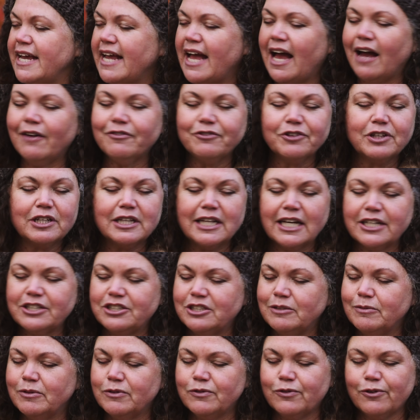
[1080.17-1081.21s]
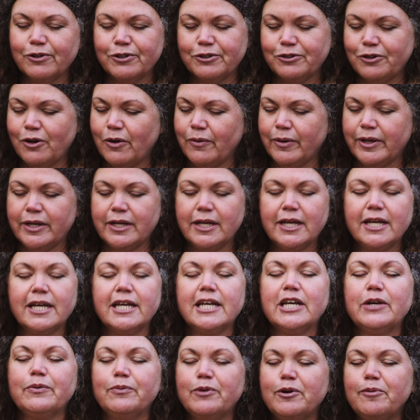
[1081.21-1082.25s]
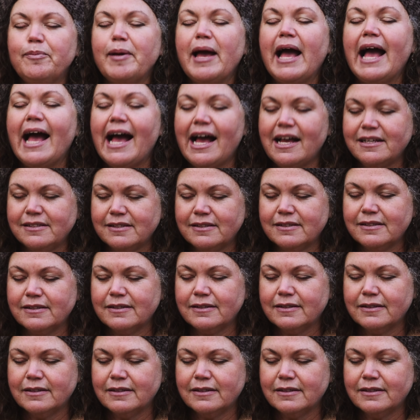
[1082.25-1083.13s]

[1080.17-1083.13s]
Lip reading: after the election before you know it. It will pass.